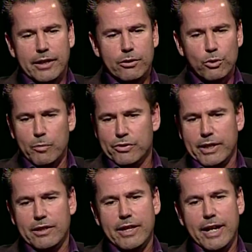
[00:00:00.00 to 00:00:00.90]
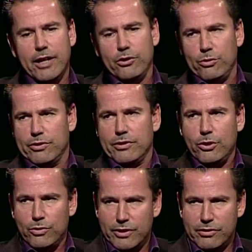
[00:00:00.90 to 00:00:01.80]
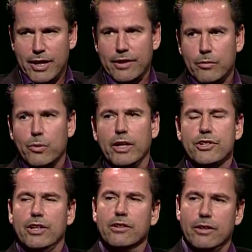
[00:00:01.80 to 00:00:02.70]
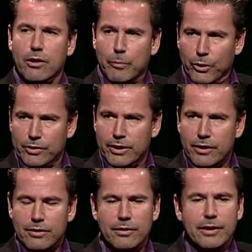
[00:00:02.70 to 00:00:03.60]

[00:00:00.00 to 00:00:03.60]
groups like that who designed the project and are building it,